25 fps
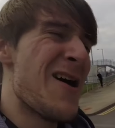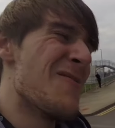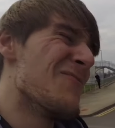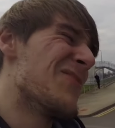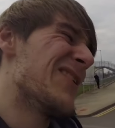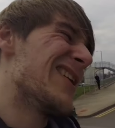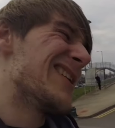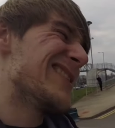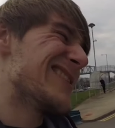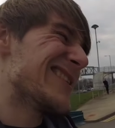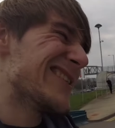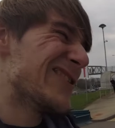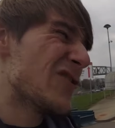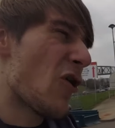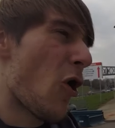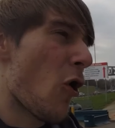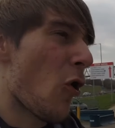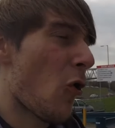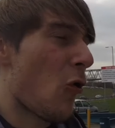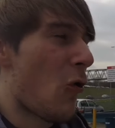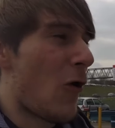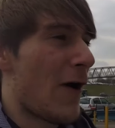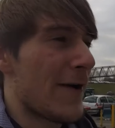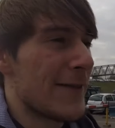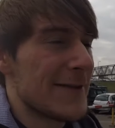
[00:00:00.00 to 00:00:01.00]
but it's not
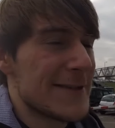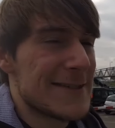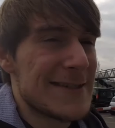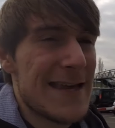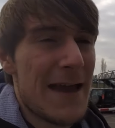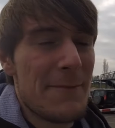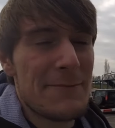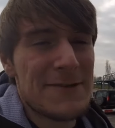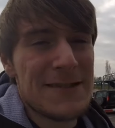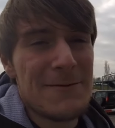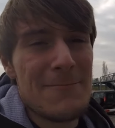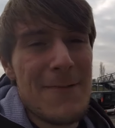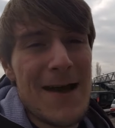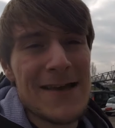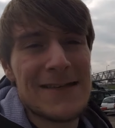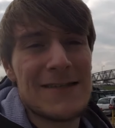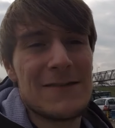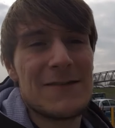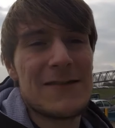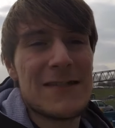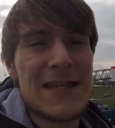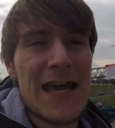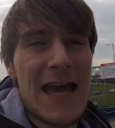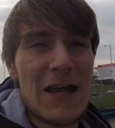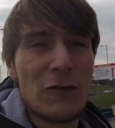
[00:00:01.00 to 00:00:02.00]
quite the same as the
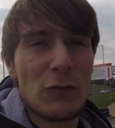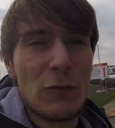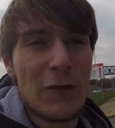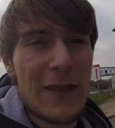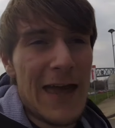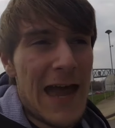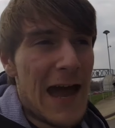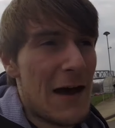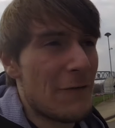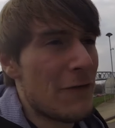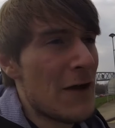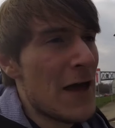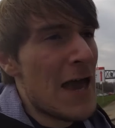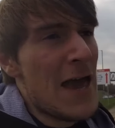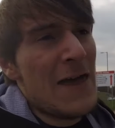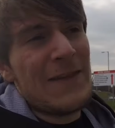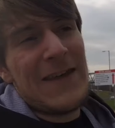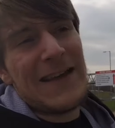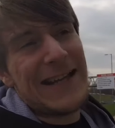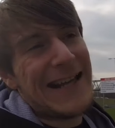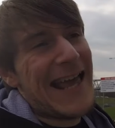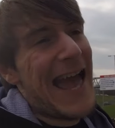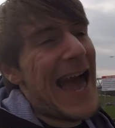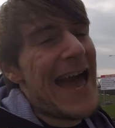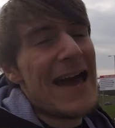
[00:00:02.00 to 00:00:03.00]
massive stage where they have
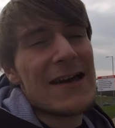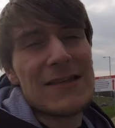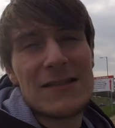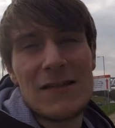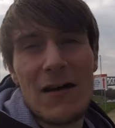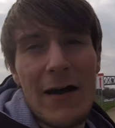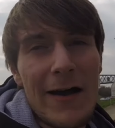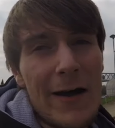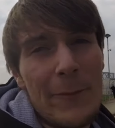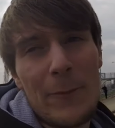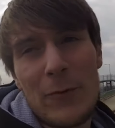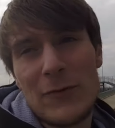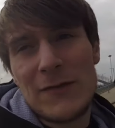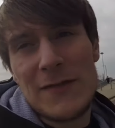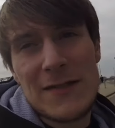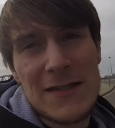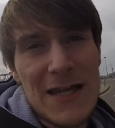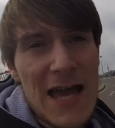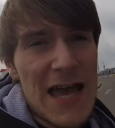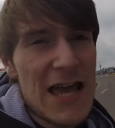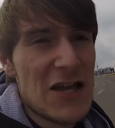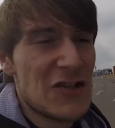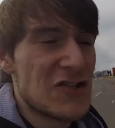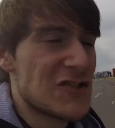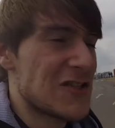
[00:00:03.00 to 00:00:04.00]
their K S I up on
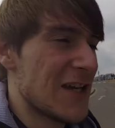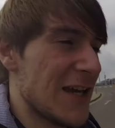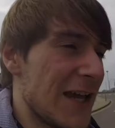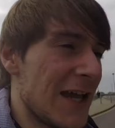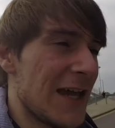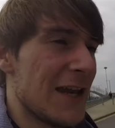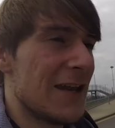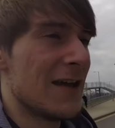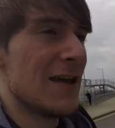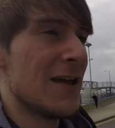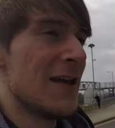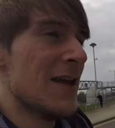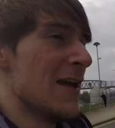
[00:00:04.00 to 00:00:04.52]
stage singing